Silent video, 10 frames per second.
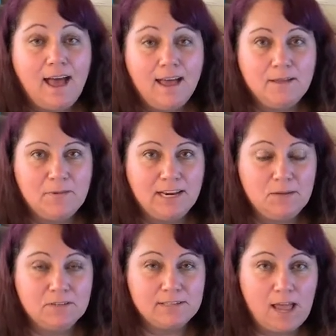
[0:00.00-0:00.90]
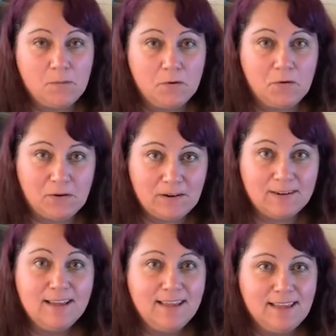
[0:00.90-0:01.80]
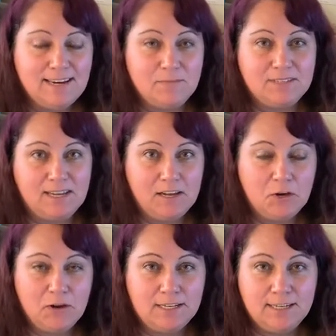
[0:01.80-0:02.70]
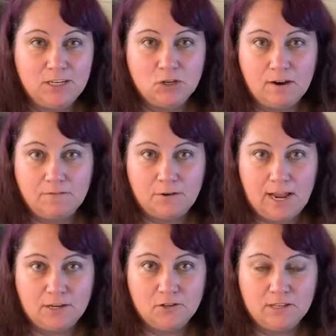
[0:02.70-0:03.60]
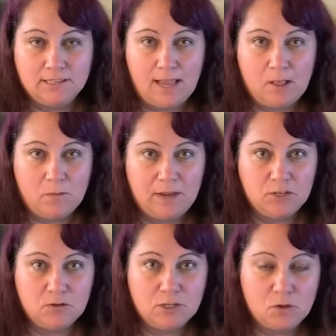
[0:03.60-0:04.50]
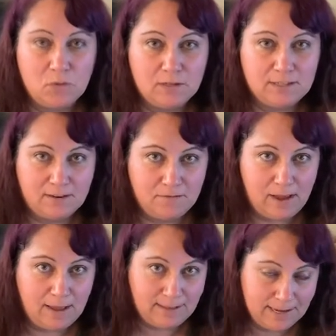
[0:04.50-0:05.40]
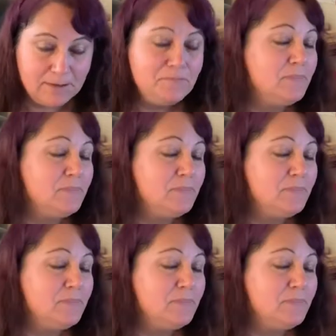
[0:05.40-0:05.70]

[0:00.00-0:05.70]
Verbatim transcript: Hi, my name is Laima Horn, and I'm a second grade teacher at Fernandez Elementary School in Sun Valley.